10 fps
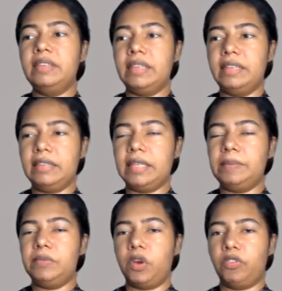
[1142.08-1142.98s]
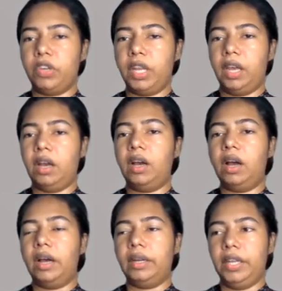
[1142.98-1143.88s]
system software
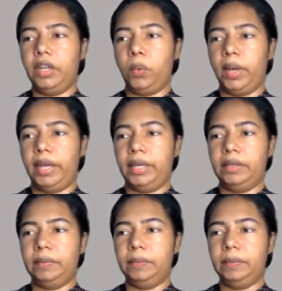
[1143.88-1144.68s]
are required.